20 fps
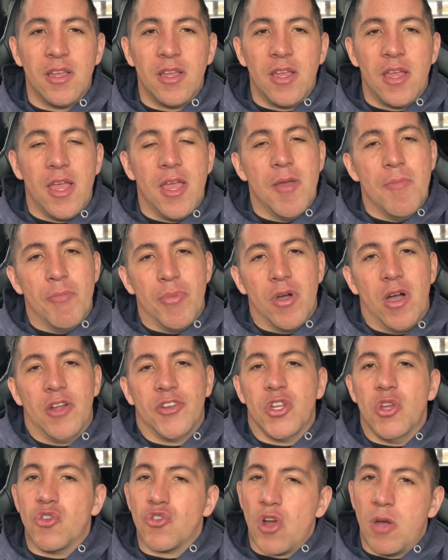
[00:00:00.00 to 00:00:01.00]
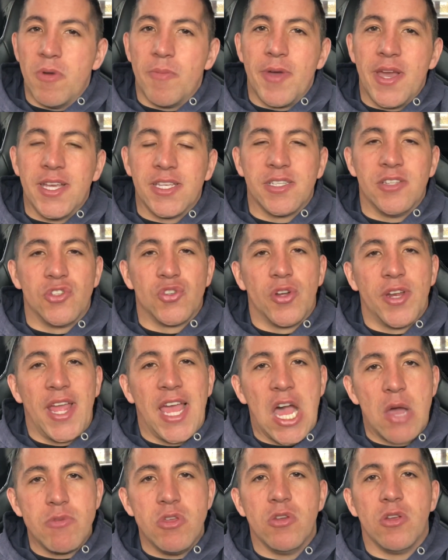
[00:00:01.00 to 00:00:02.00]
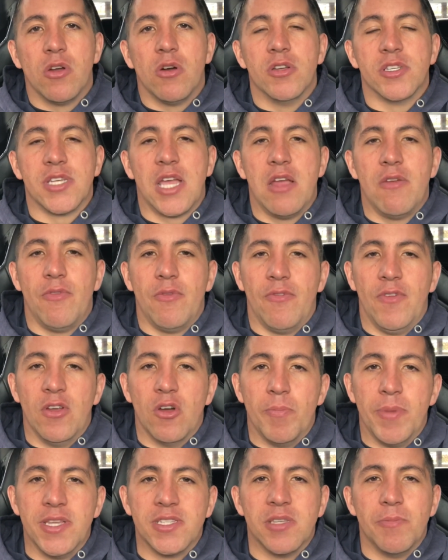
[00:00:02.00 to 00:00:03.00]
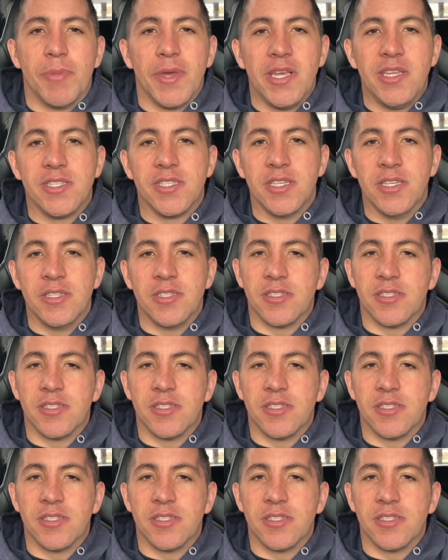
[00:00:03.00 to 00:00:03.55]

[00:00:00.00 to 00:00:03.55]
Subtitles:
But I do try my best and try to help you guys out with little bits and pieces.